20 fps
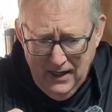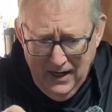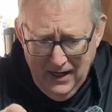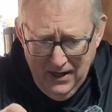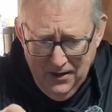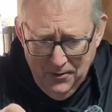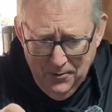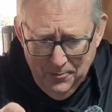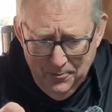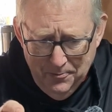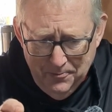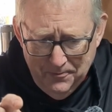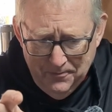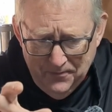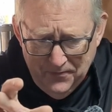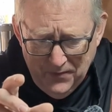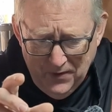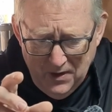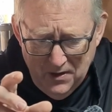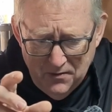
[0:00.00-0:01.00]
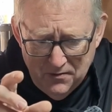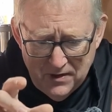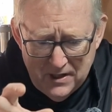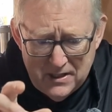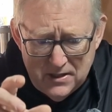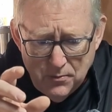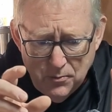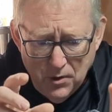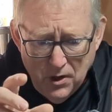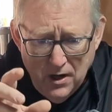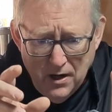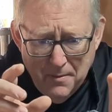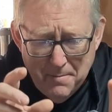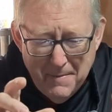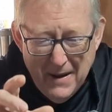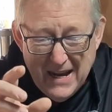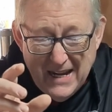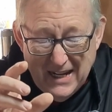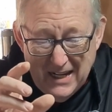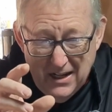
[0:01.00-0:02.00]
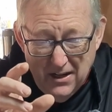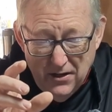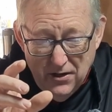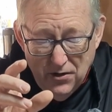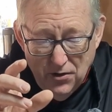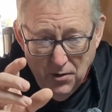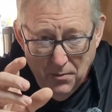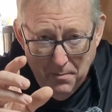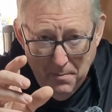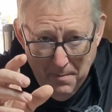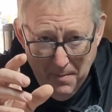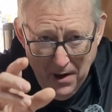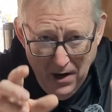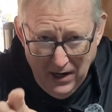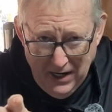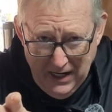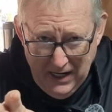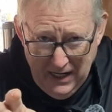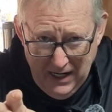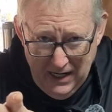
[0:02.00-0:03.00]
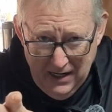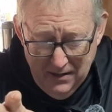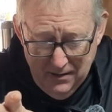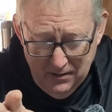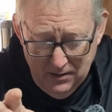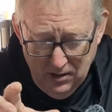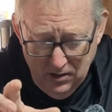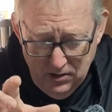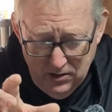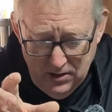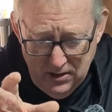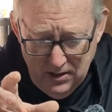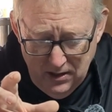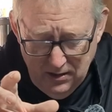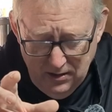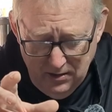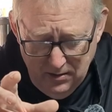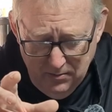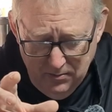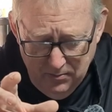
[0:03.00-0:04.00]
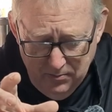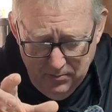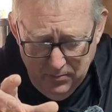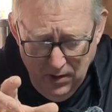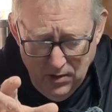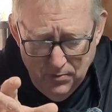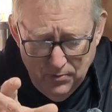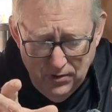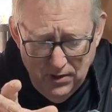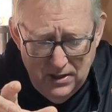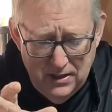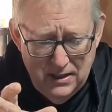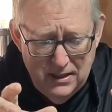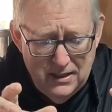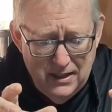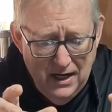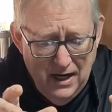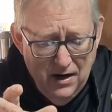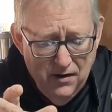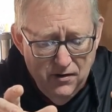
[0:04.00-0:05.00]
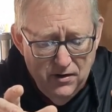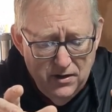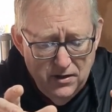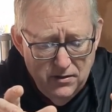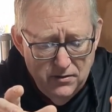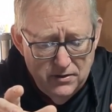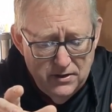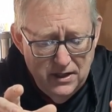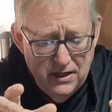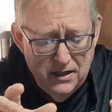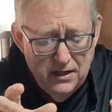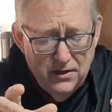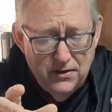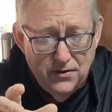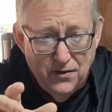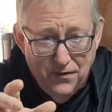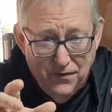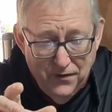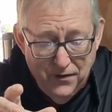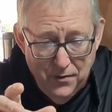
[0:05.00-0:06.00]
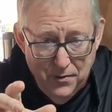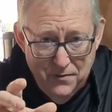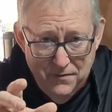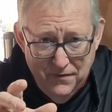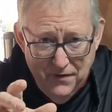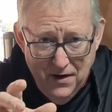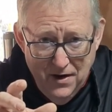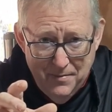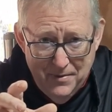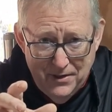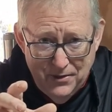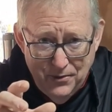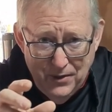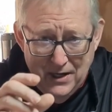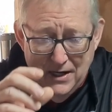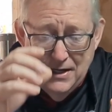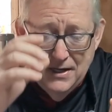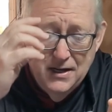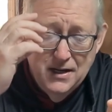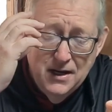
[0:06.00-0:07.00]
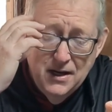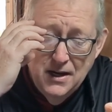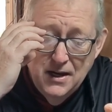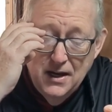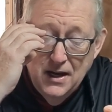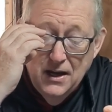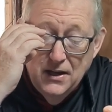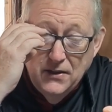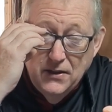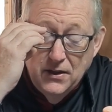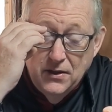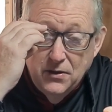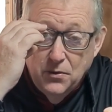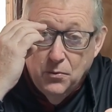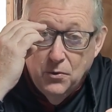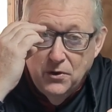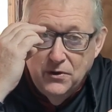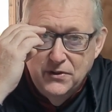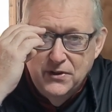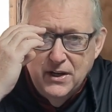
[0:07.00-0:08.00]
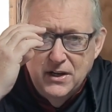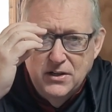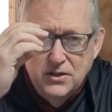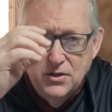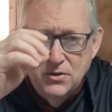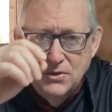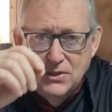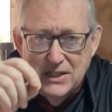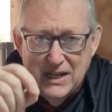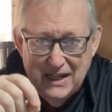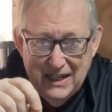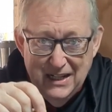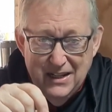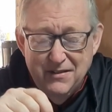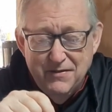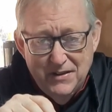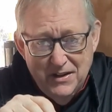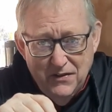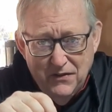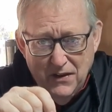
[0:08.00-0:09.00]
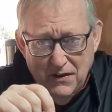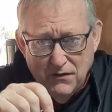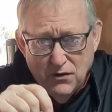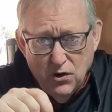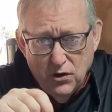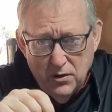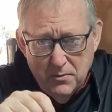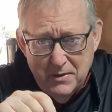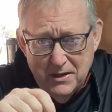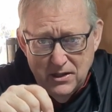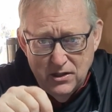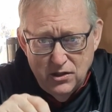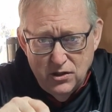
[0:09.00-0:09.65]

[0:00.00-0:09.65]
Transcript: Now the reason why I'm making it and not buying it, because the bow presses here in New Zealand are few and far between, and that the ones they do sell, even if they've got them